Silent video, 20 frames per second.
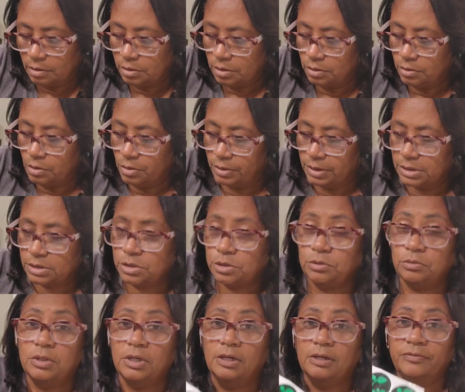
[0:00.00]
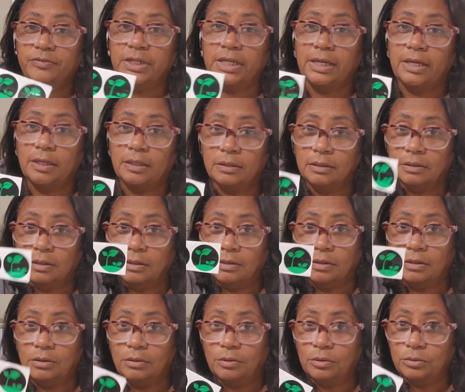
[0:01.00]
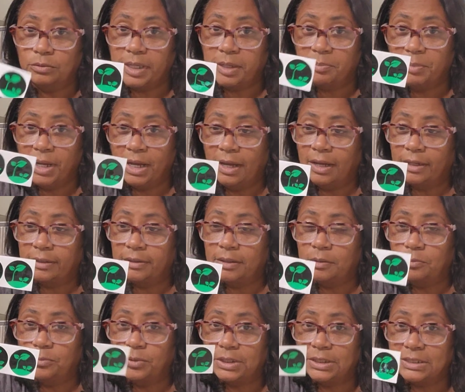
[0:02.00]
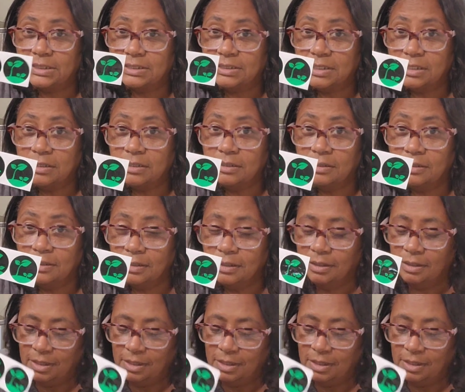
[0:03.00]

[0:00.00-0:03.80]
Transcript: you're going to cover that hole, that pot up with a sticker,